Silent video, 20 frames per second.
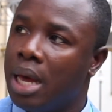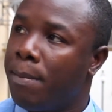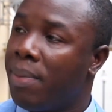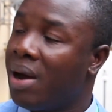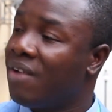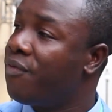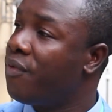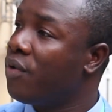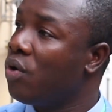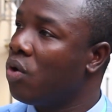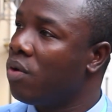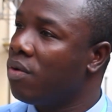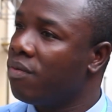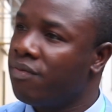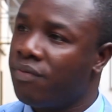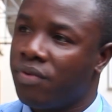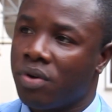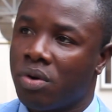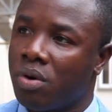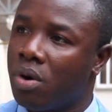But for
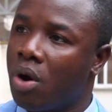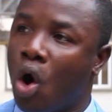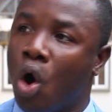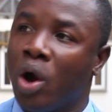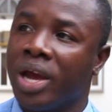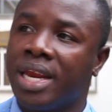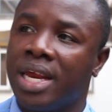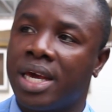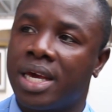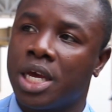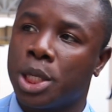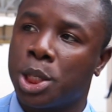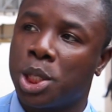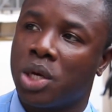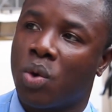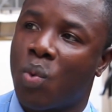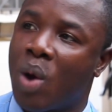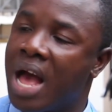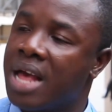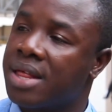all
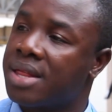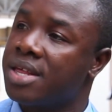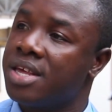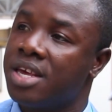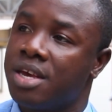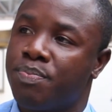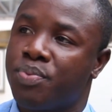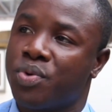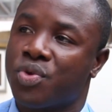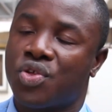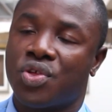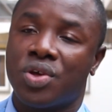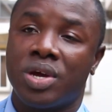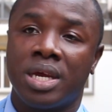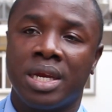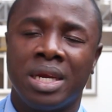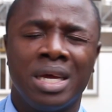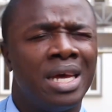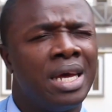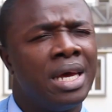indication of where I see it
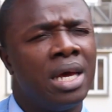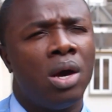proceeding,